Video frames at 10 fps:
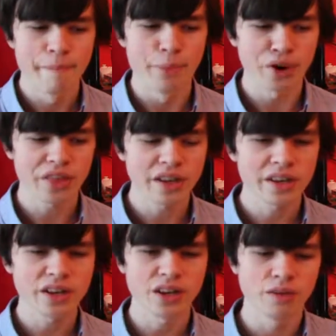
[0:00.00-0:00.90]
But I think
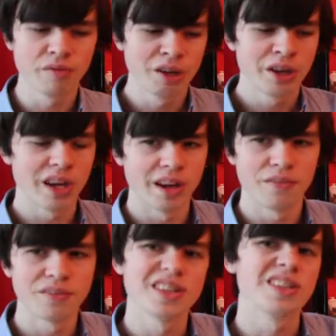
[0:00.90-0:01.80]
it kind of uh,
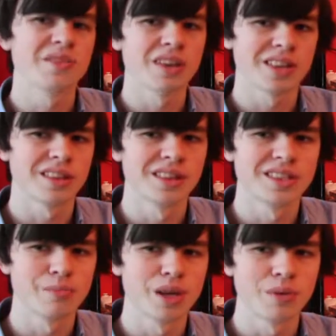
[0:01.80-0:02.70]
fits the fact that this
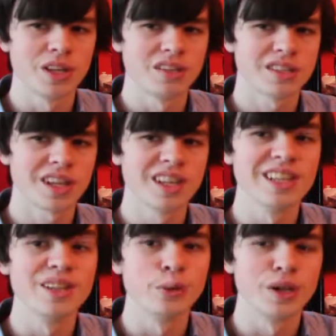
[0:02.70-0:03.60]
is maybe a
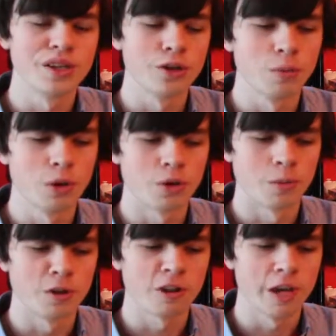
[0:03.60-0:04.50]
slightly grittier
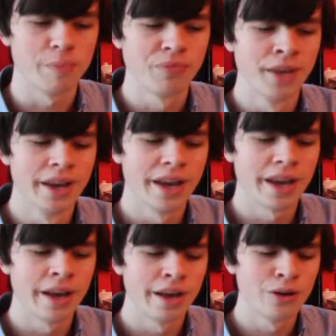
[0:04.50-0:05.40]
Pokemon game.
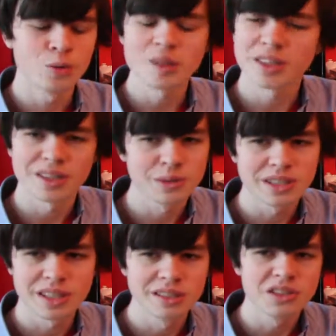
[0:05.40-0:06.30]
Uh, only thing I would
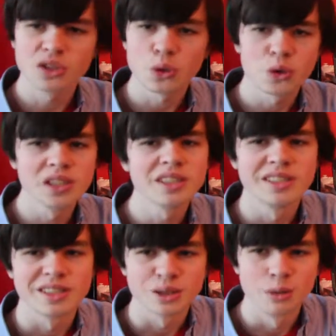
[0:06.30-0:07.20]
say, story
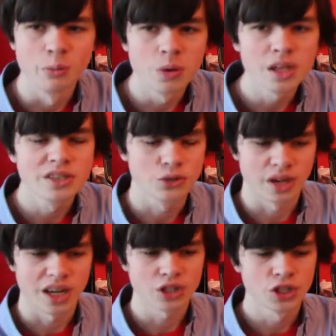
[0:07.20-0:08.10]
is complete
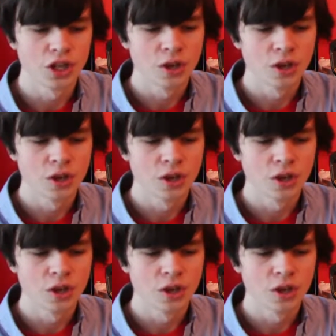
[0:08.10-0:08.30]
trash.